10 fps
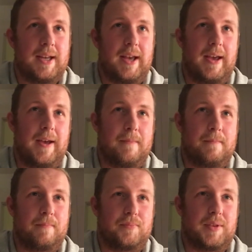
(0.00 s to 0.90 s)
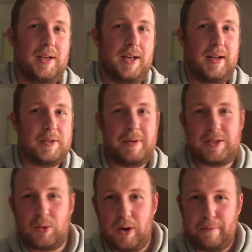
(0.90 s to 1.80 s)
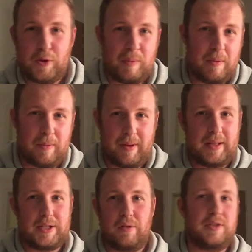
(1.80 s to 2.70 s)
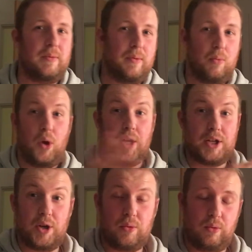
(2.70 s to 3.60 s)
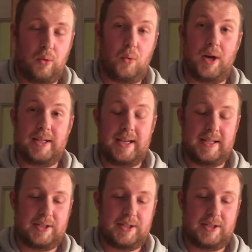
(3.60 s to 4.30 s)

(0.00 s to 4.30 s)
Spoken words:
And I speak to quite a few people about this, obviously, with what I do, or what I did,